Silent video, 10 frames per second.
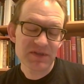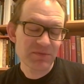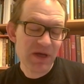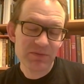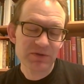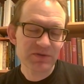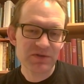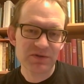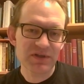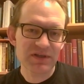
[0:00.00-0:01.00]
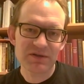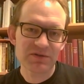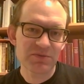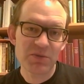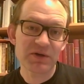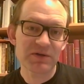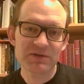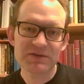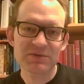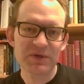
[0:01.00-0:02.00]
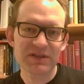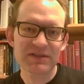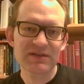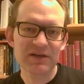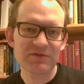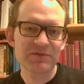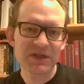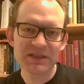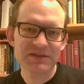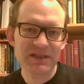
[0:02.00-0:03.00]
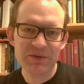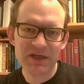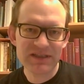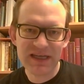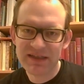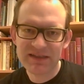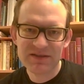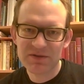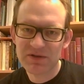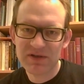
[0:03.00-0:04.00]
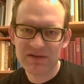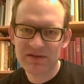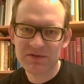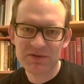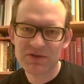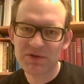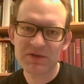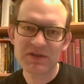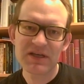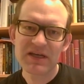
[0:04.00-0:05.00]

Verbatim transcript: the Mamluks or the Mongols with kind of military attacks or so on.